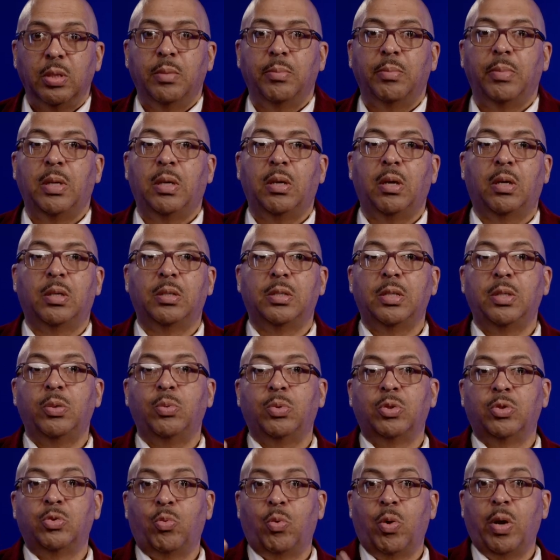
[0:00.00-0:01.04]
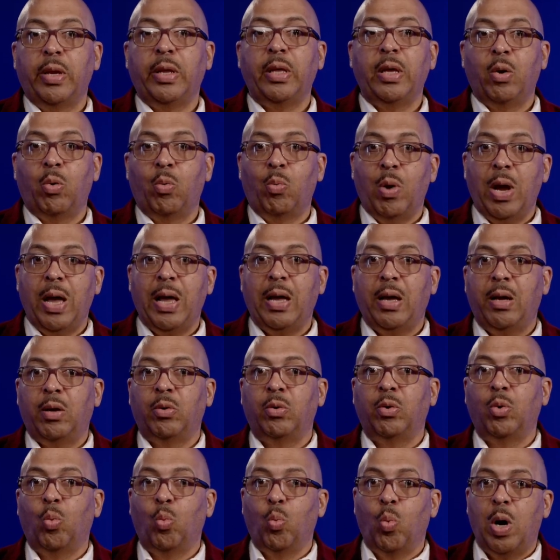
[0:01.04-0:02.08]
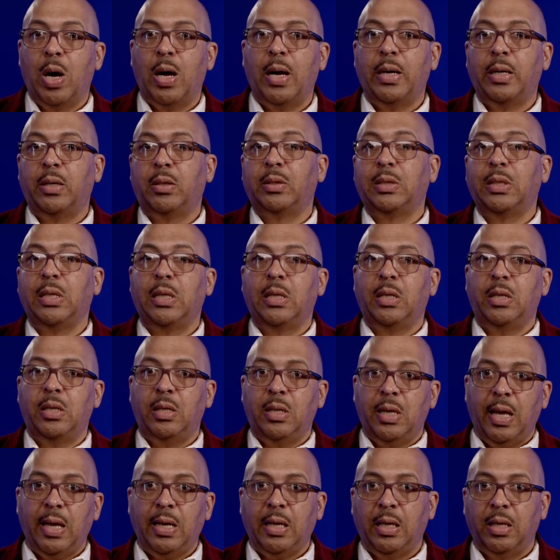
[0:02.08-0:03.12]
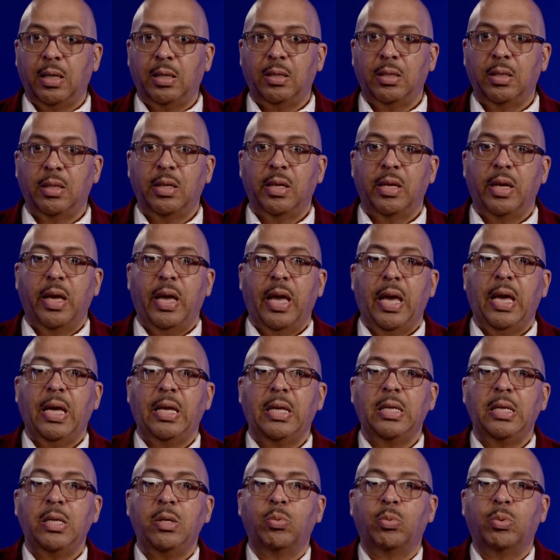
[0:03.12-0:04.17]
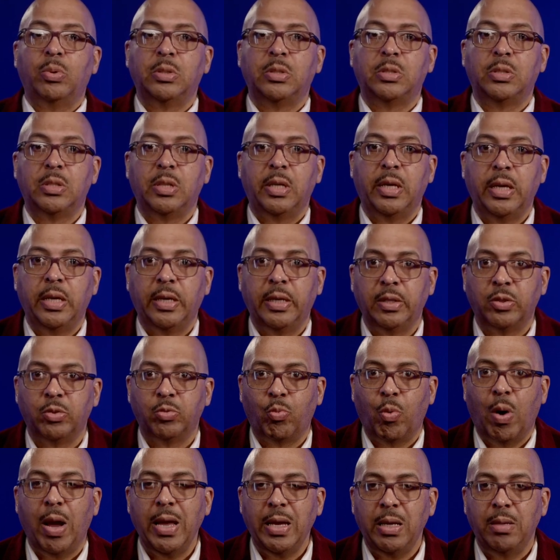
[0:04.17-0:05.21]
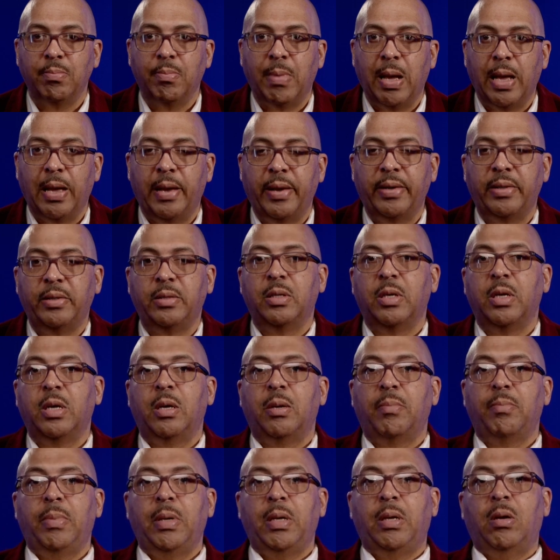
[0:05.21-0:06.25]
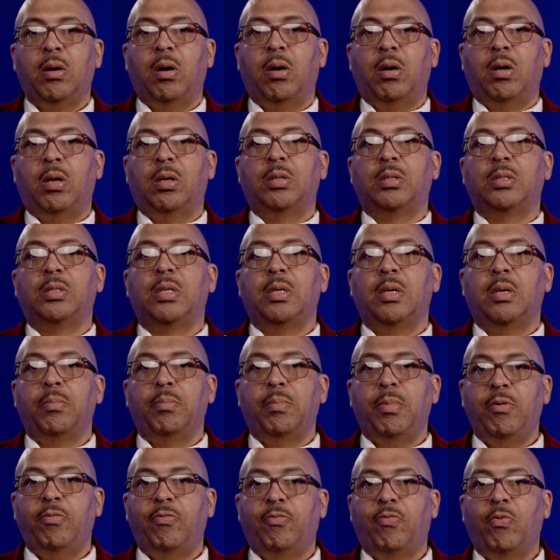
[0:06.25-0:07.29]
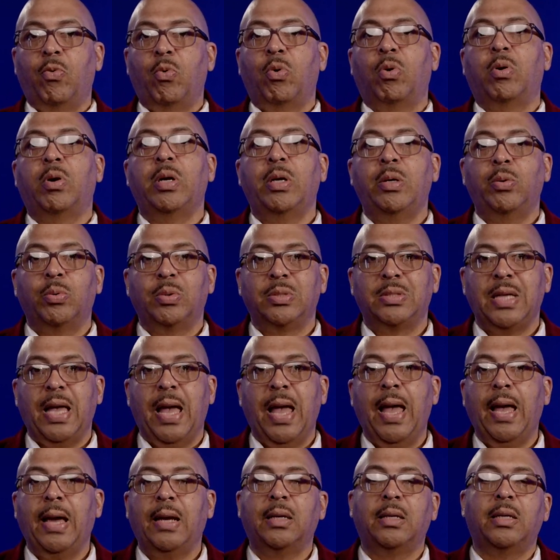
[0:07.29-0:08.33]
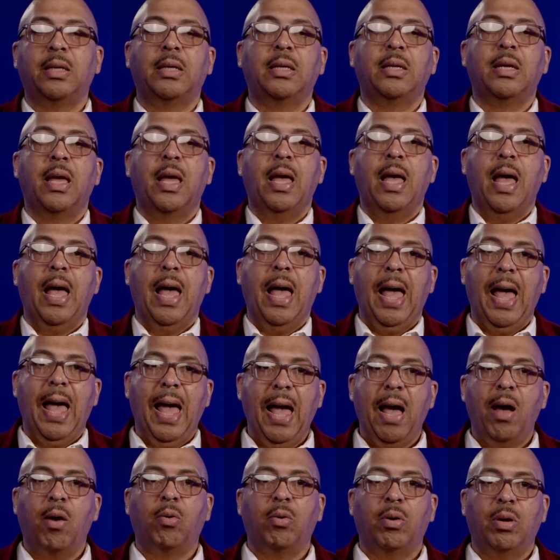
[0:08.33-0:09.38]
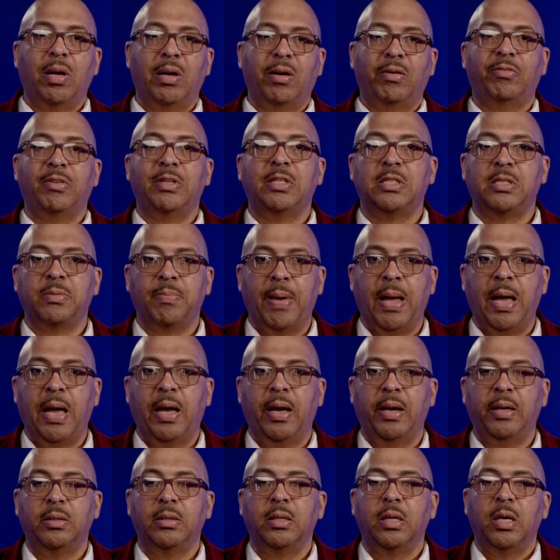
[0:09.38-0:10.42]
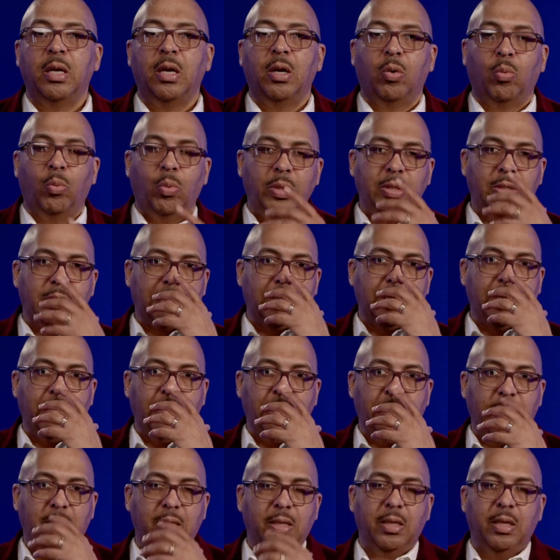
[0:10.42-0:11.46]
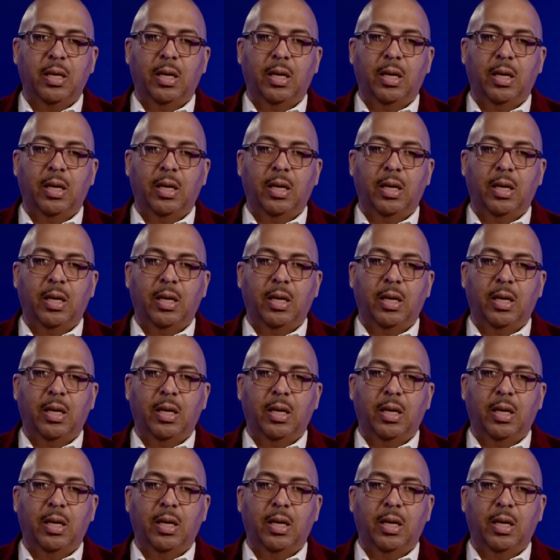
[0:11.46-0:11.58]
because he was running around wild and naked, and he was in his right mind because before he was acting out of his mind. We see